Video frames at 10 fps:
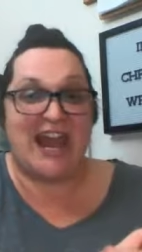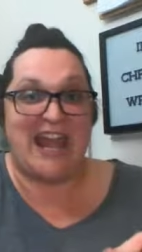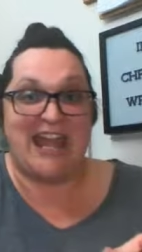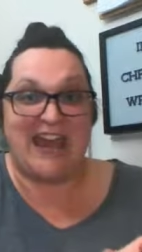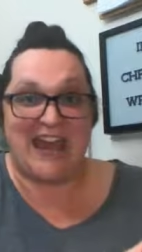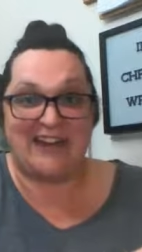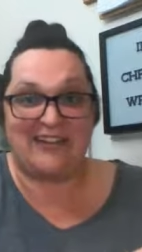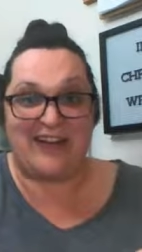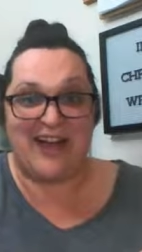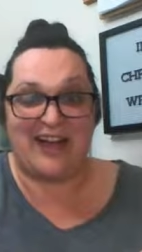at nine
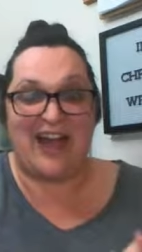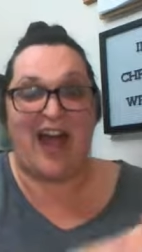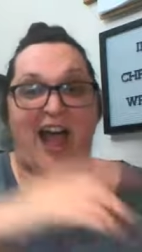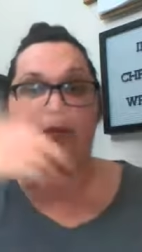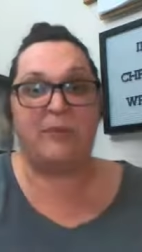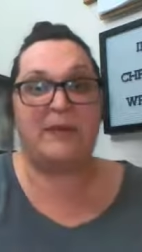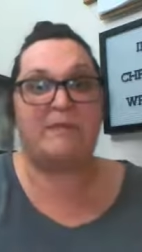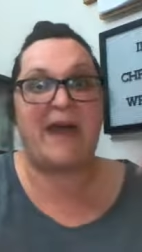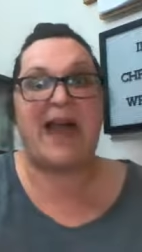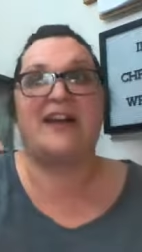o'clock. I will be
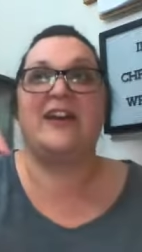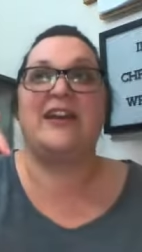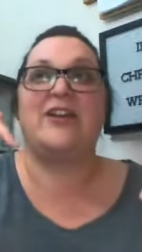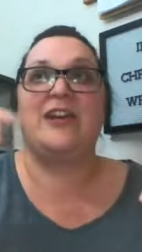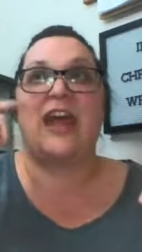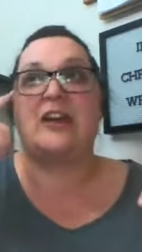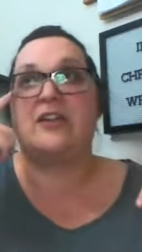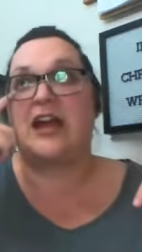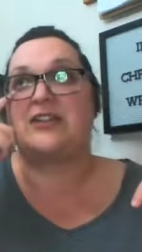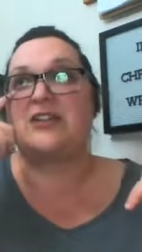back on here at nine
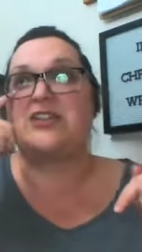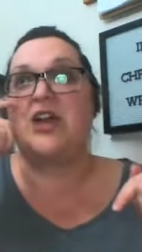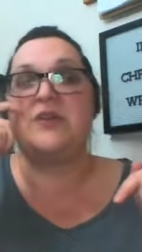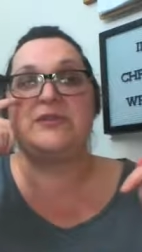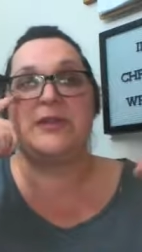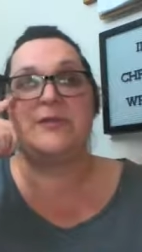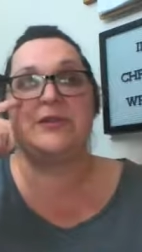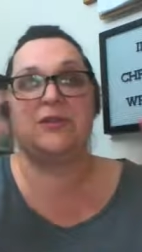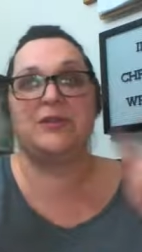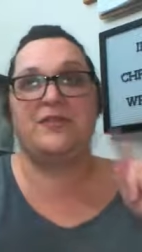o'clock to show you some of the
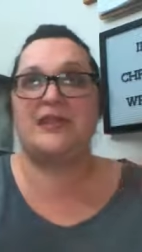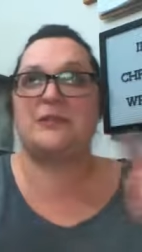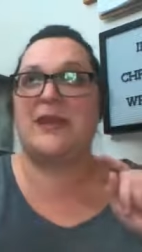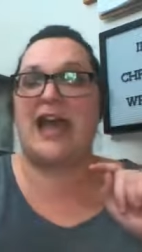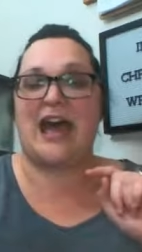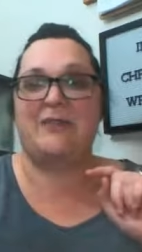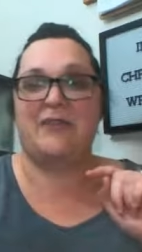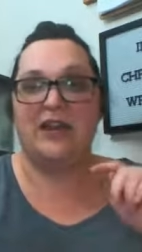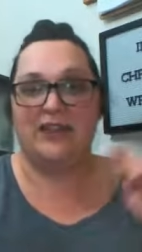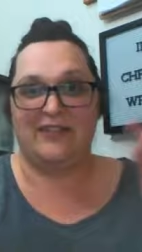little things we have.
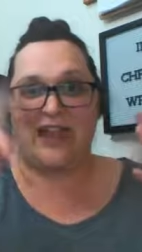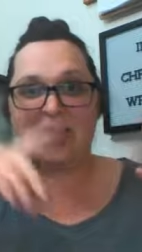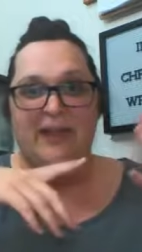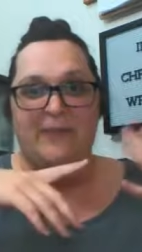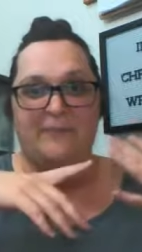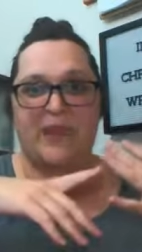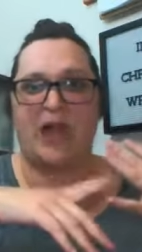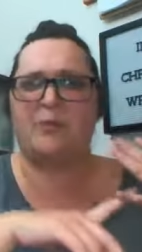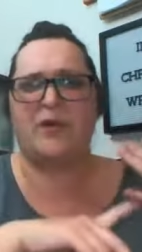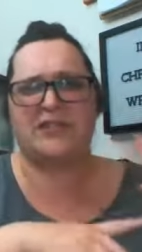Like um,
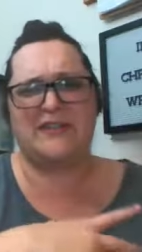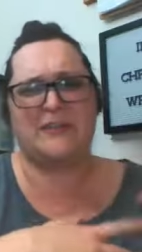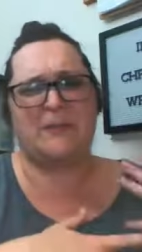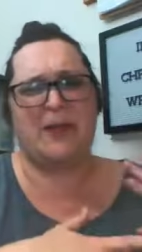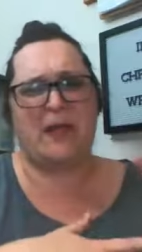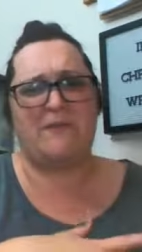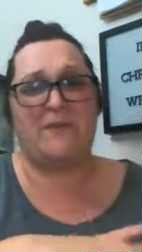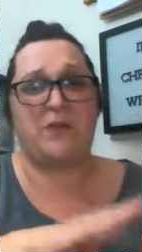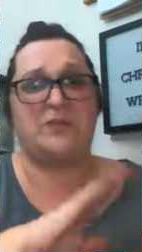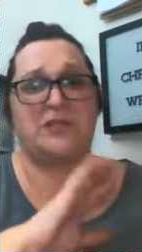most of these will be on my
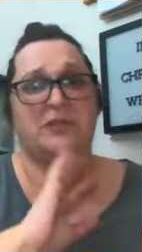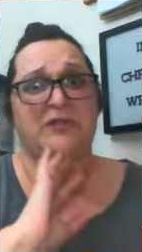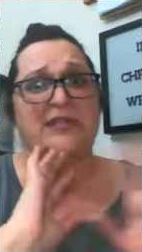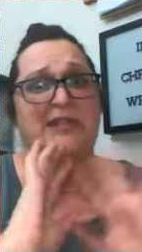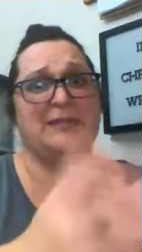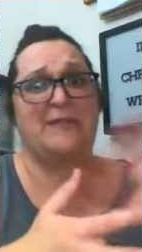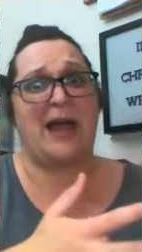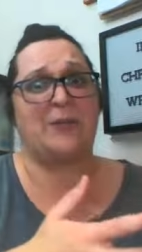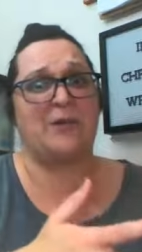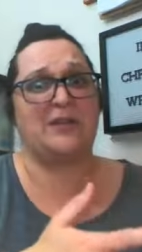phone, so you'll see things
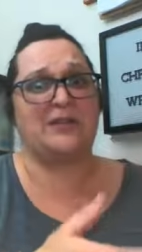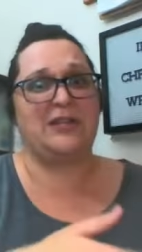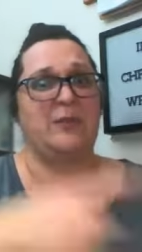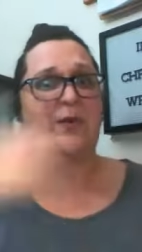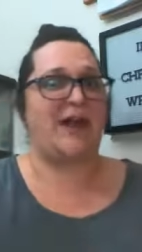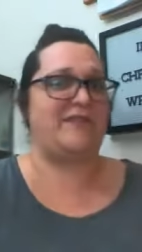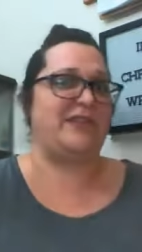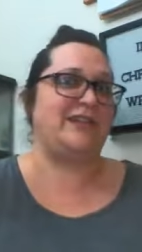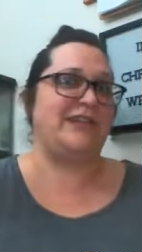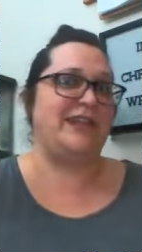backwards, and you won't have
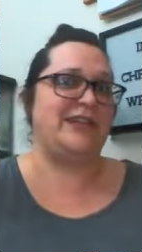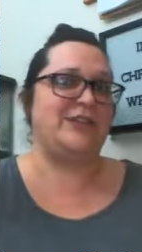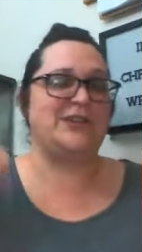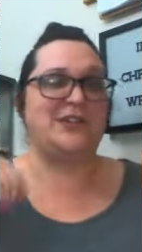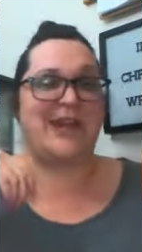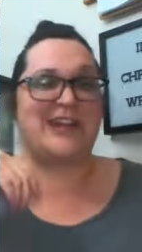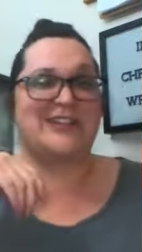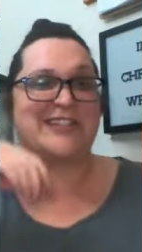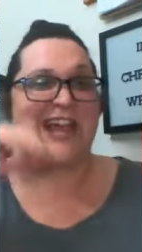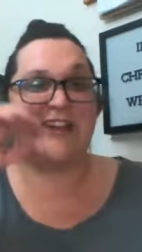the indie Christian
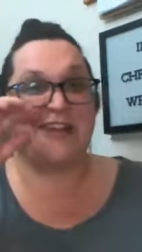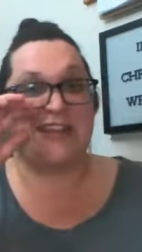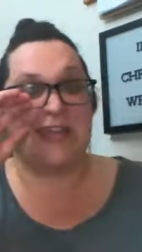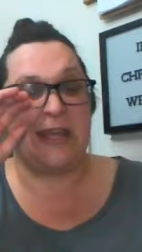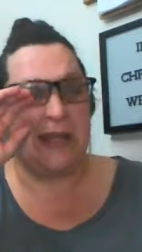writers sign or anything.